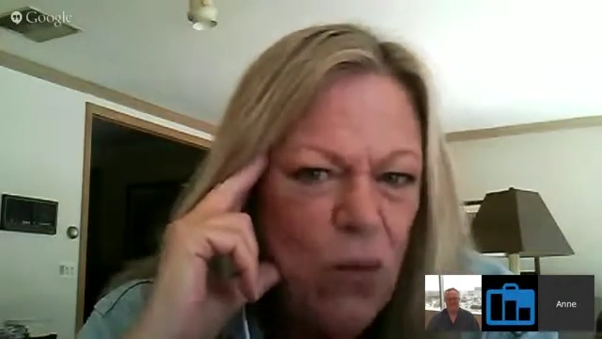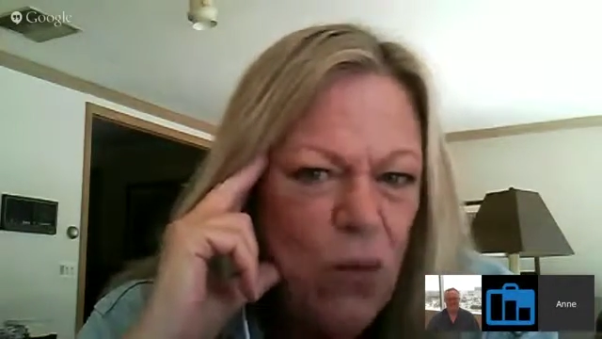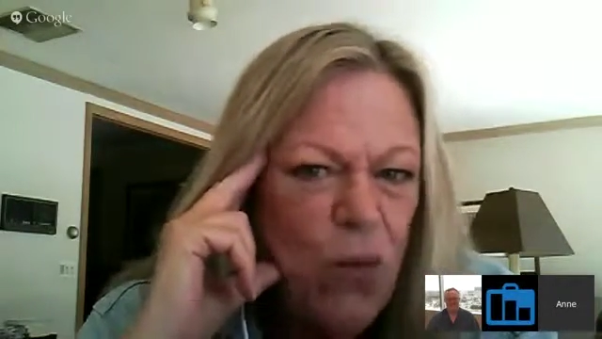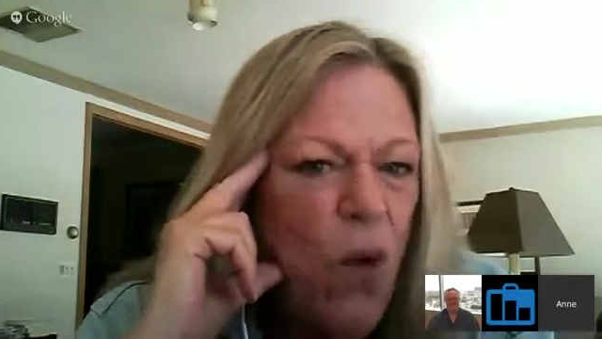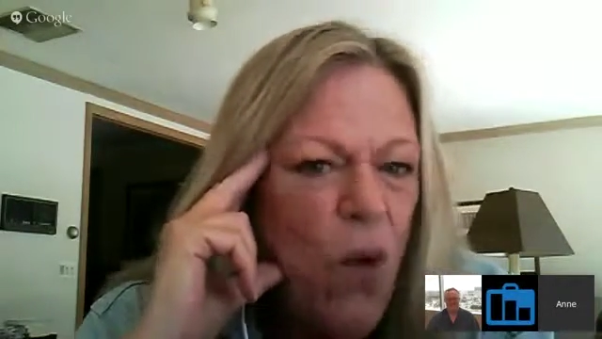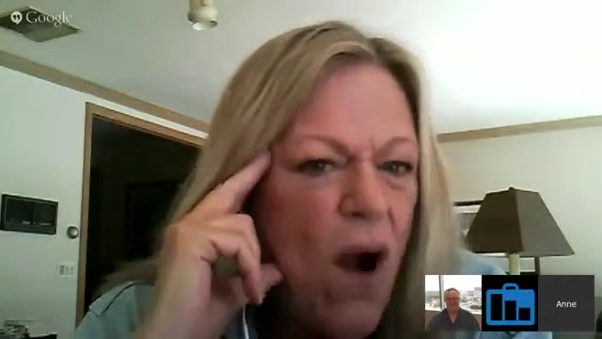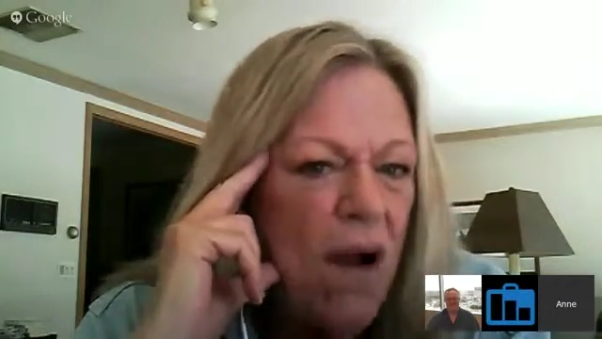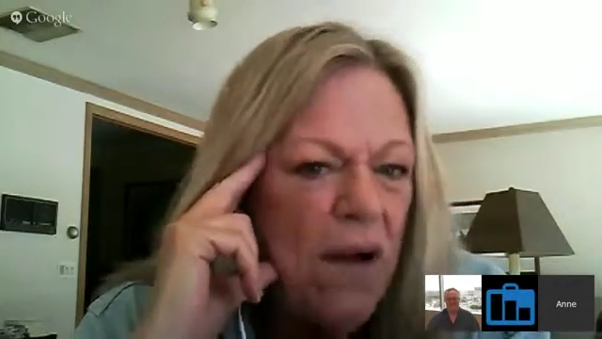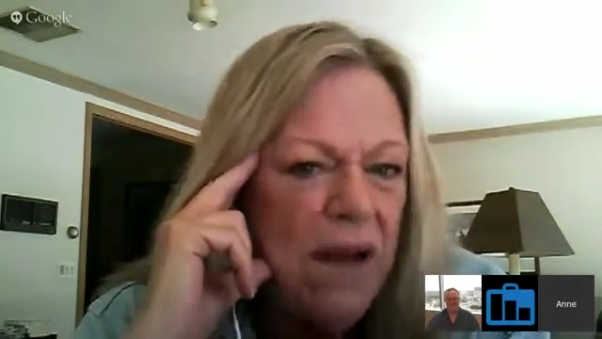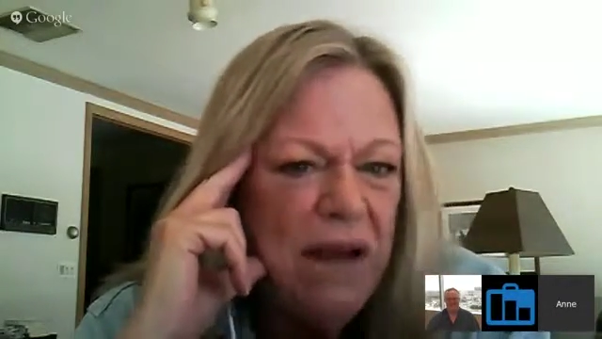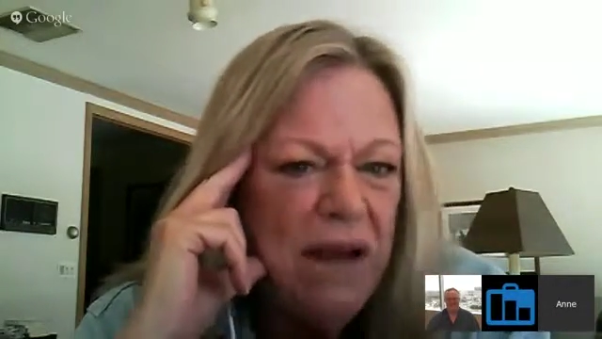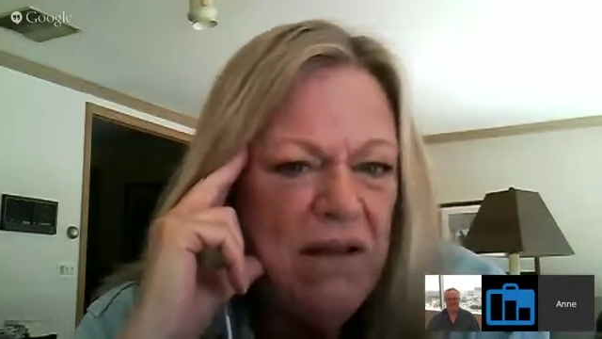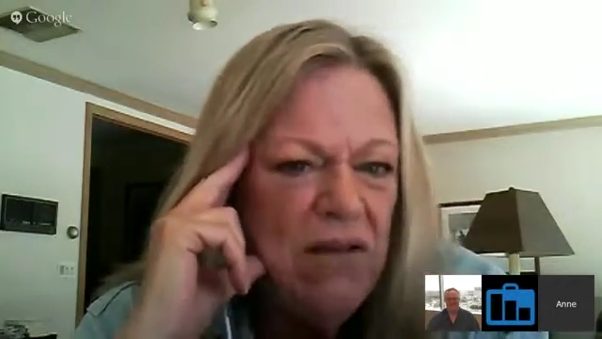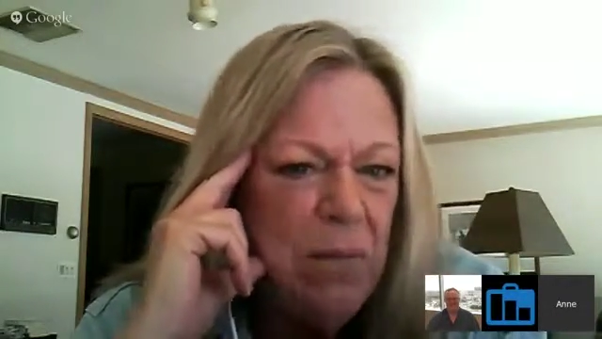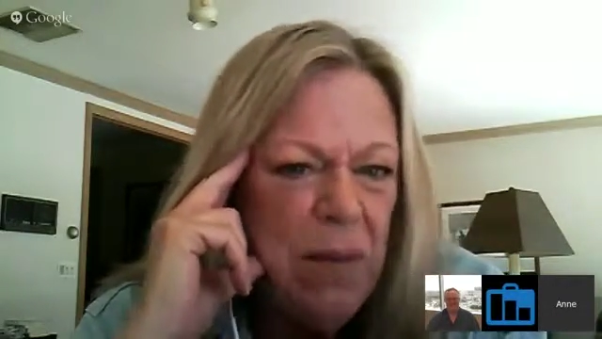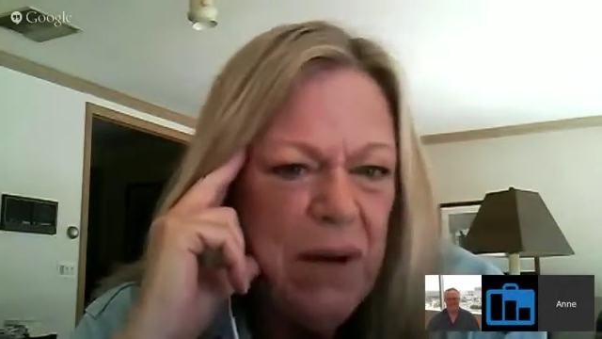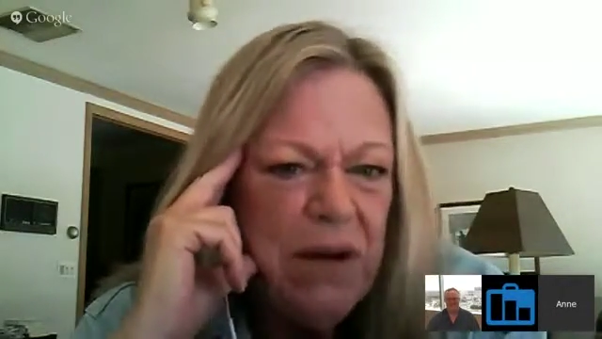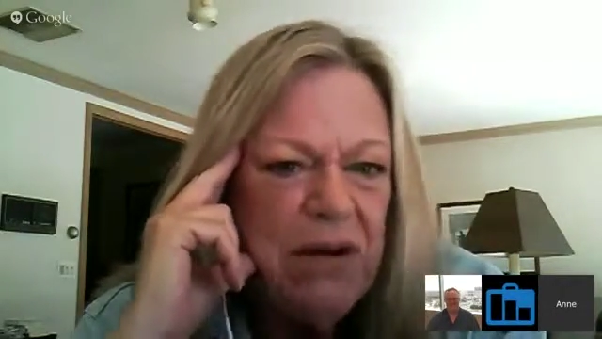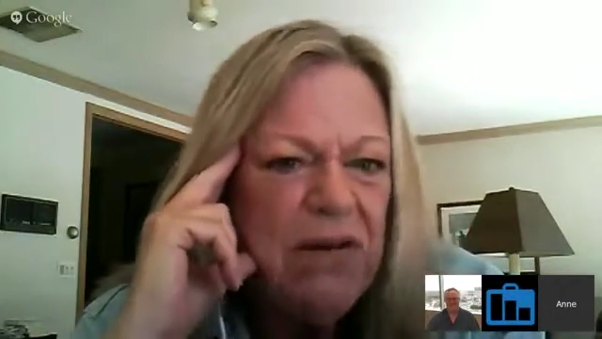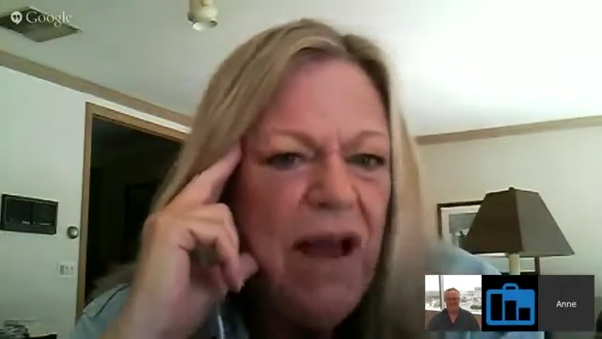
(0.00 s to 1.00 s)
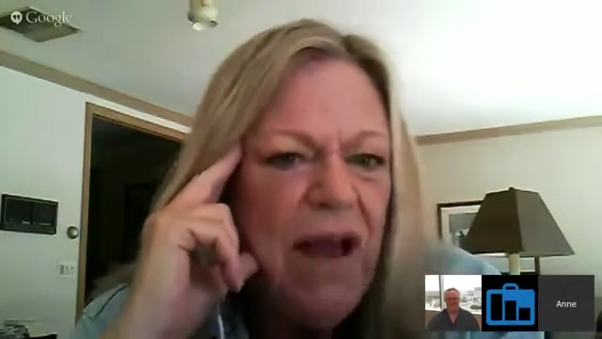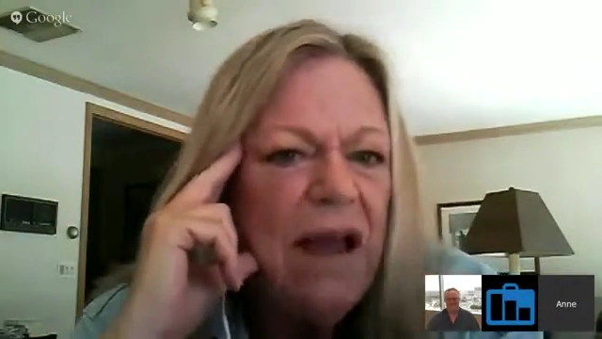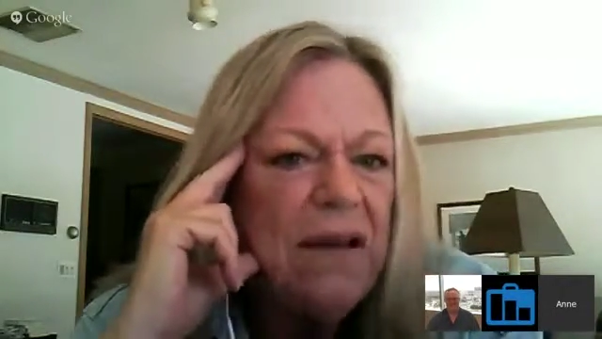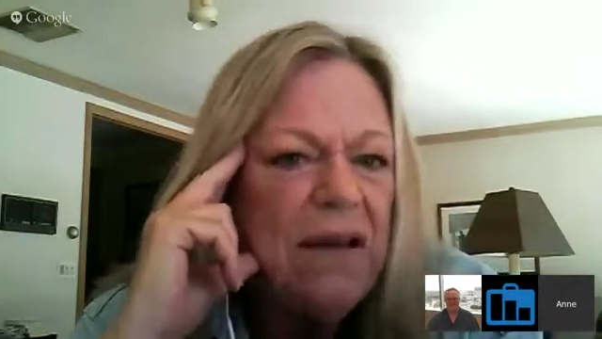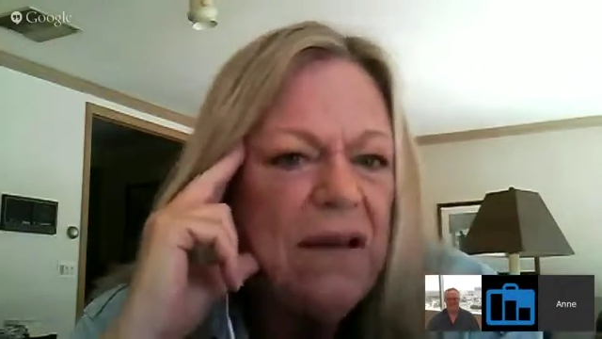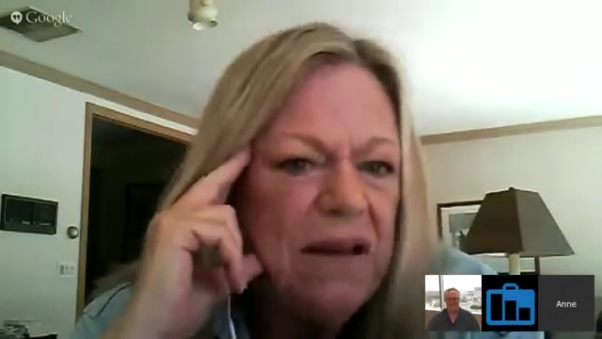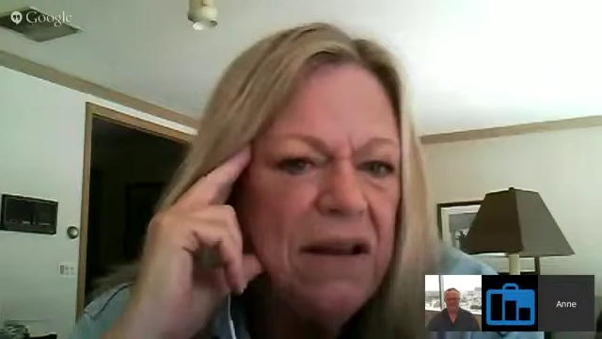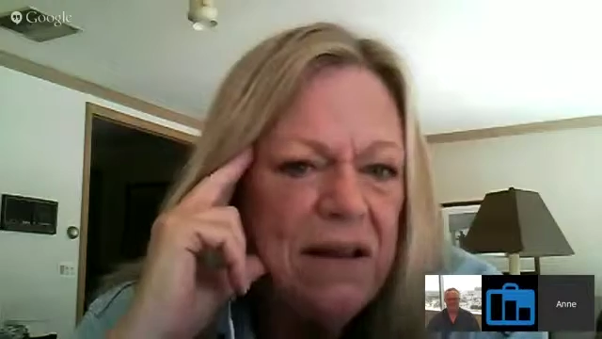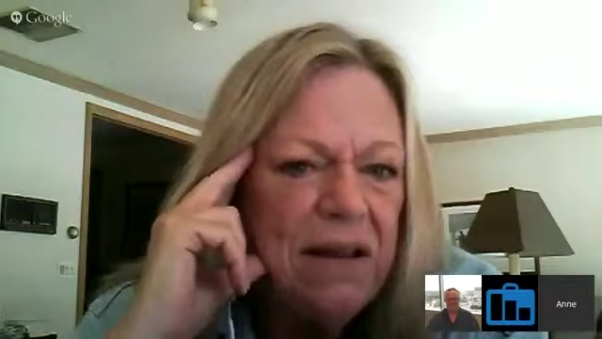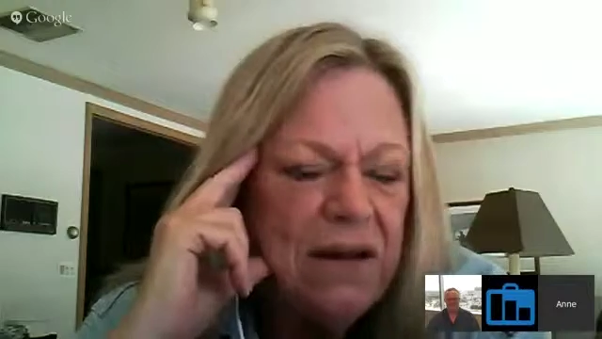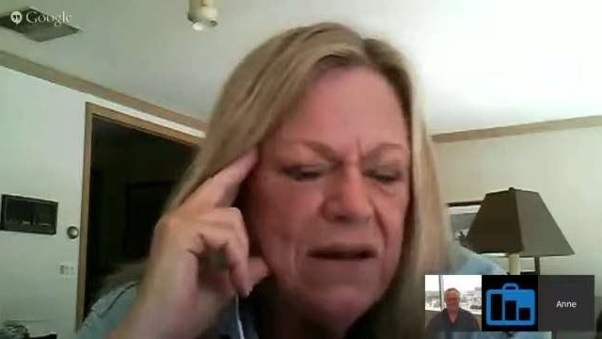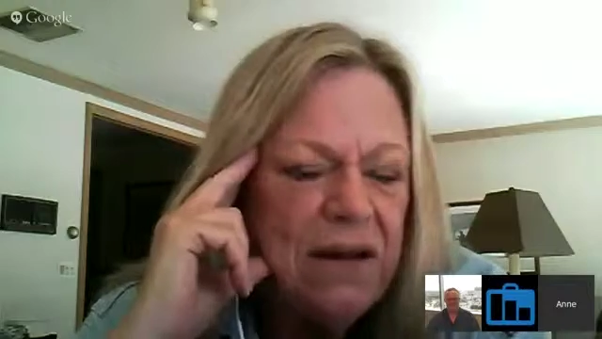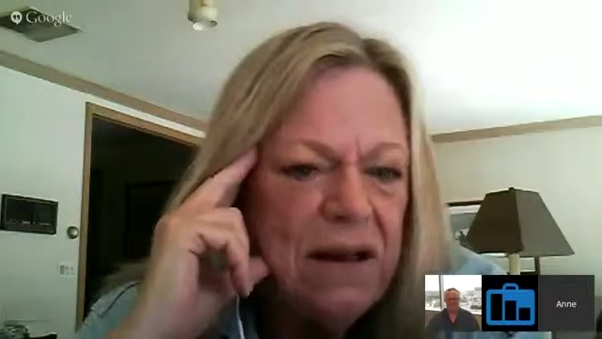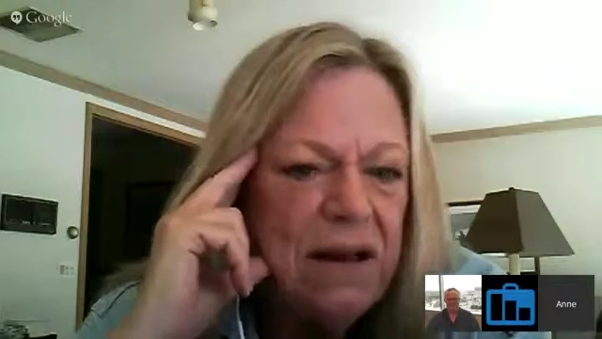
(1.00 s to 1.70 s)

rocky, spectacular